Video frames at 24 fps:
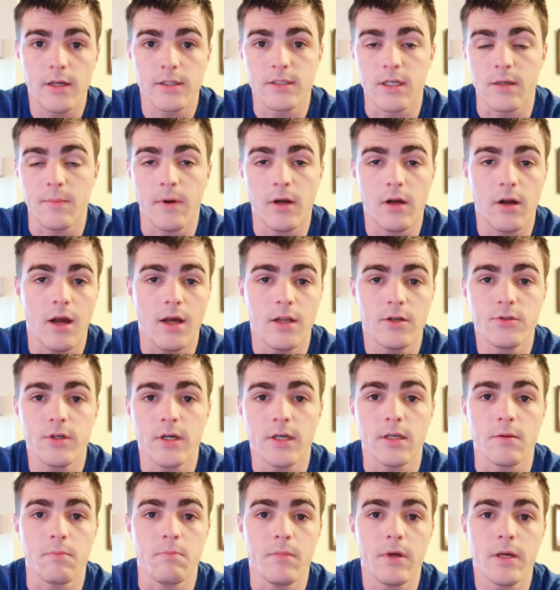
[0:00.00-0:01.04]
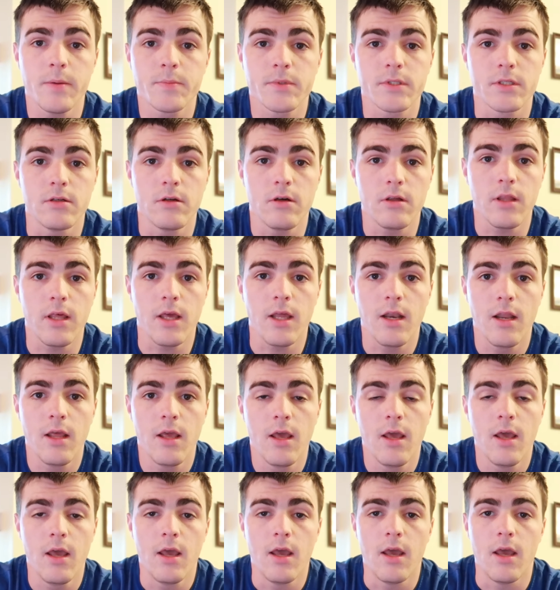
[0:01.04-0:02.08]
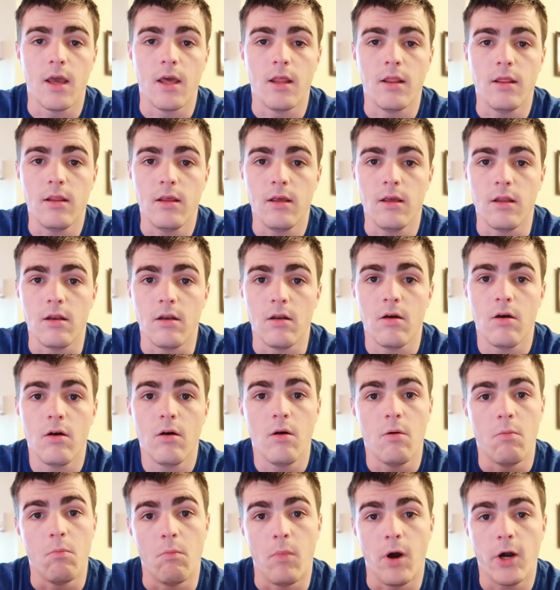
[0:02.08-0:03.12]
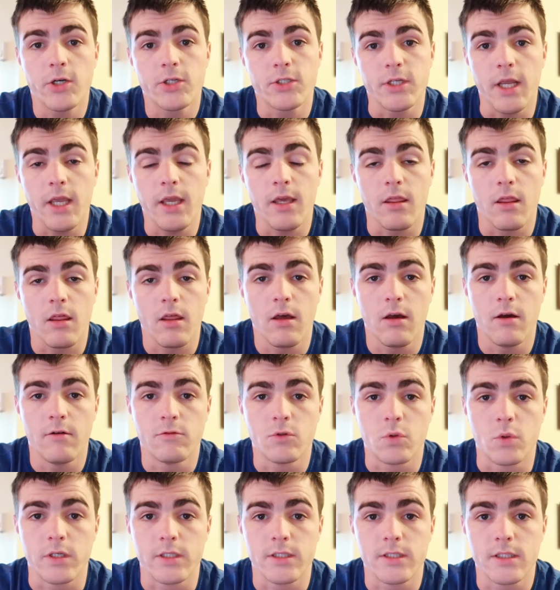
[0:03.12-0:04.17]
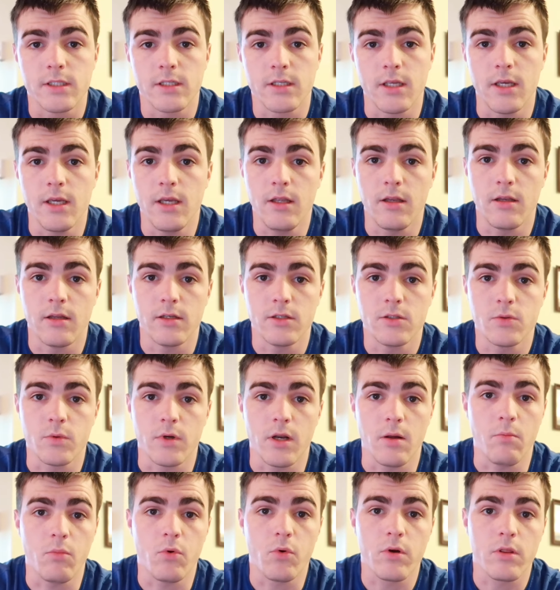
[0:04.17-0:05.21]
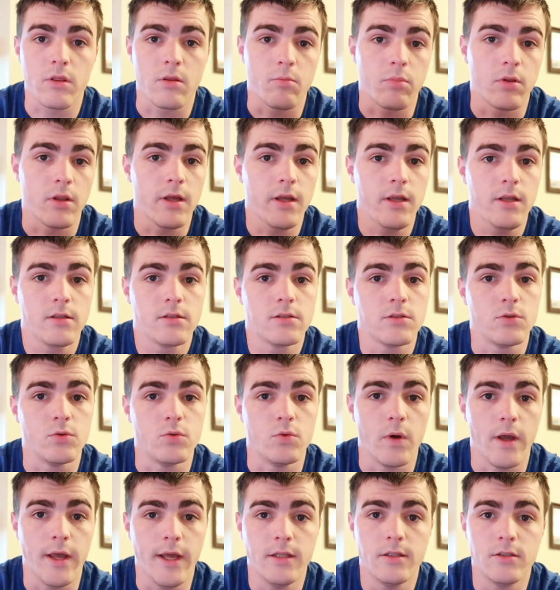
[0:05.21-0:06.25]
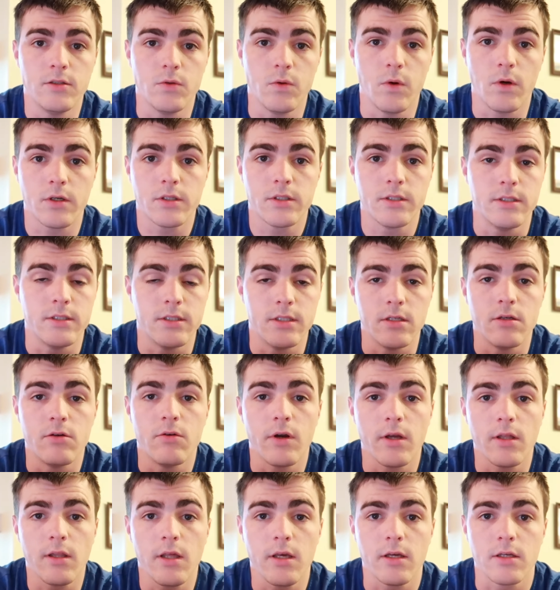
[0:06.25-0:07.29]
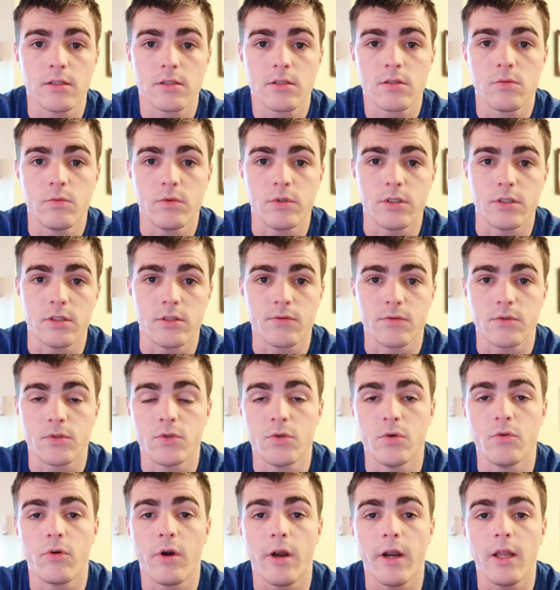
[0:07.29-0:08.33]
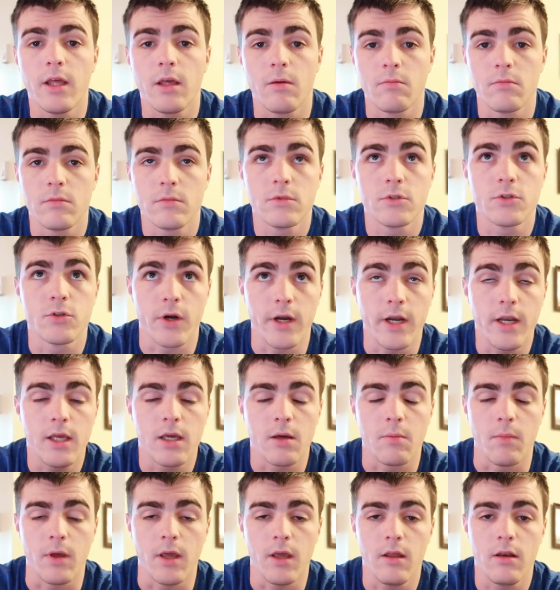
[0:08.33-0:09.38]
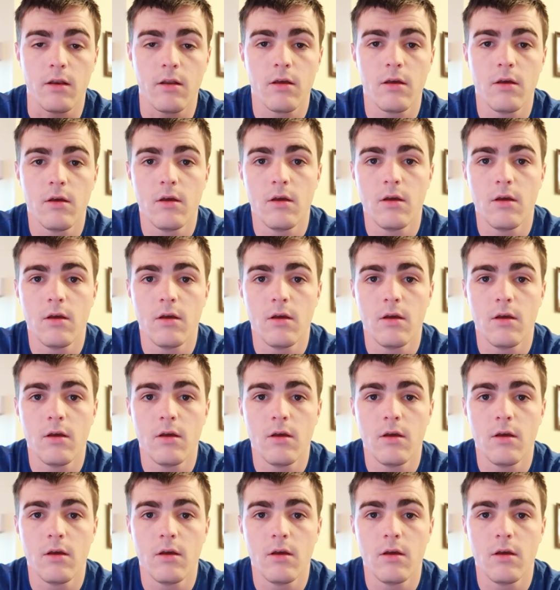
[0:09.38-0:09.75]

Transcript: I signed my contract and MEPS and all that, and then March 8th of 2016 is when I boarded the plane to head to RTC Great Lakes, which is Recruit Training Command,